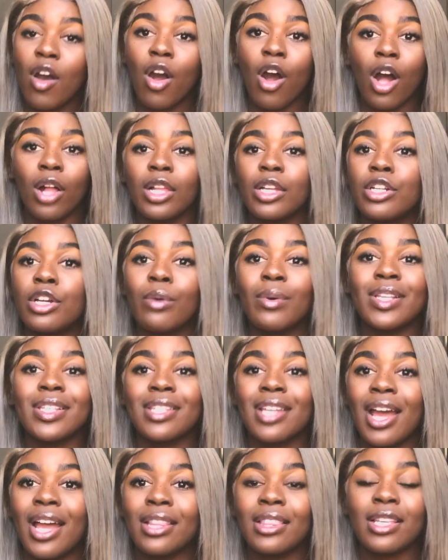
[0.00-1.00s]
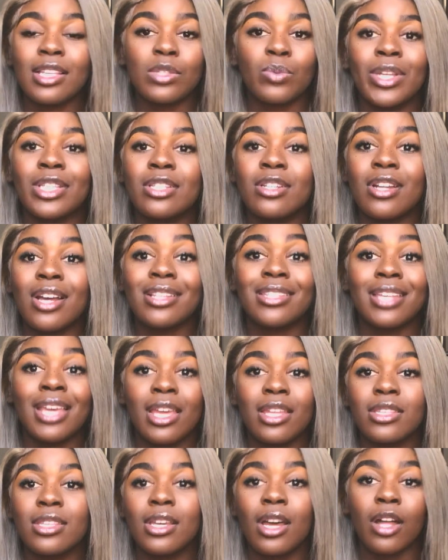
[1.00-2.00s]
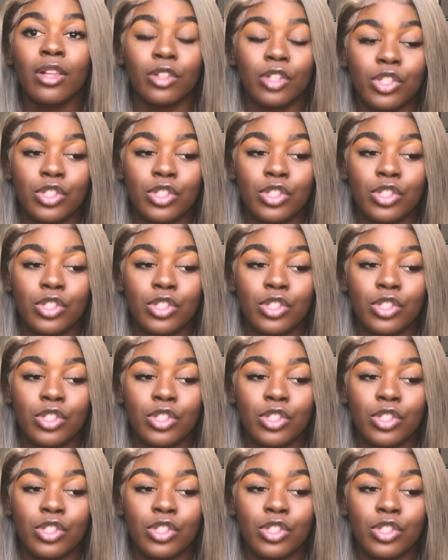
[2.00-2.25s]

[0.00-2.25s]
All I know is that this wig did not take to color.